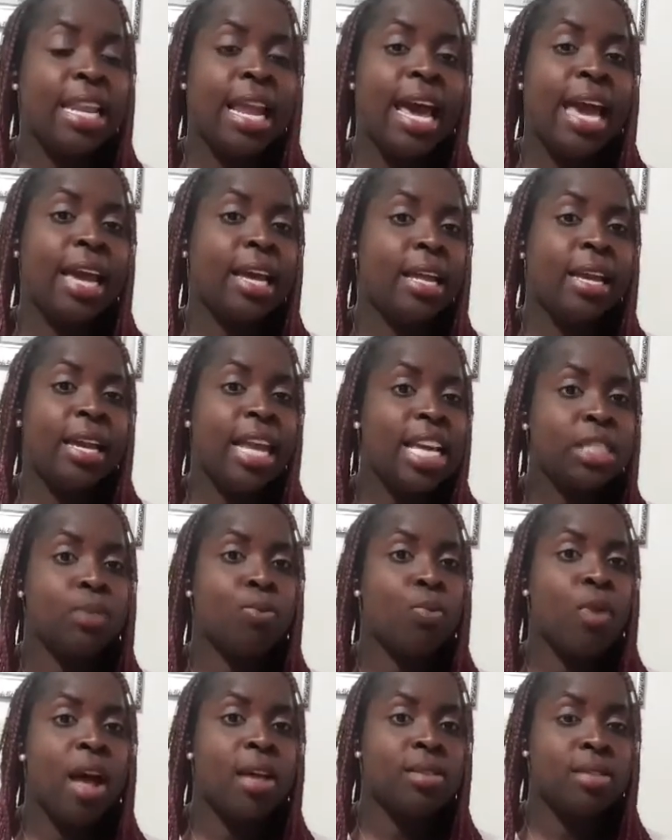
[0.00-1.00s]
Like Les
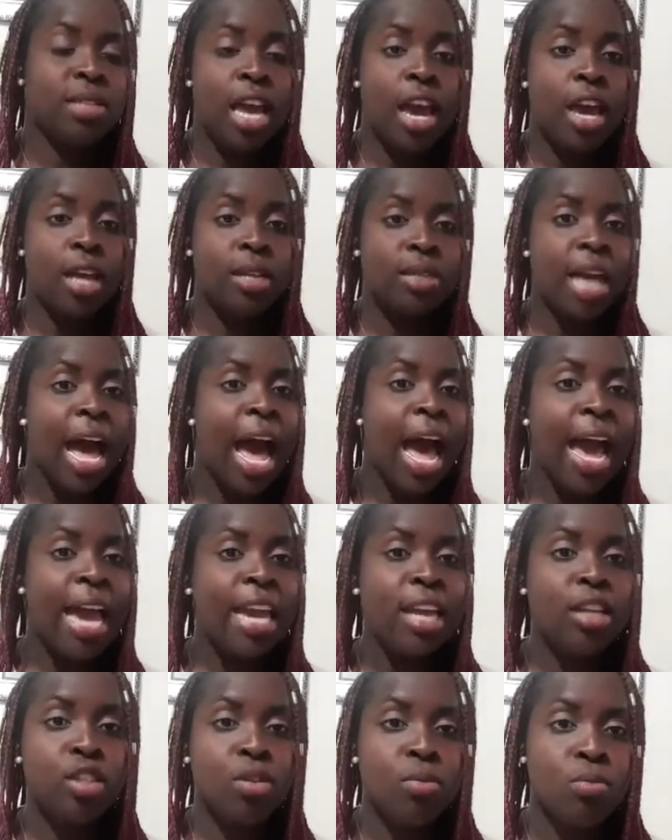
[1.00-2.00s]
Brown said,
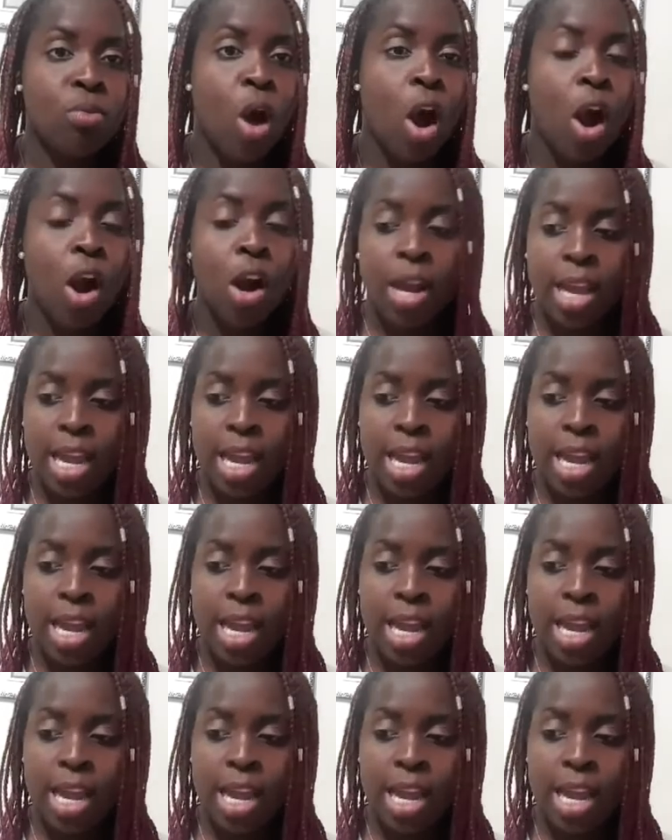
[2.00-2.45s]
dying tomorrow,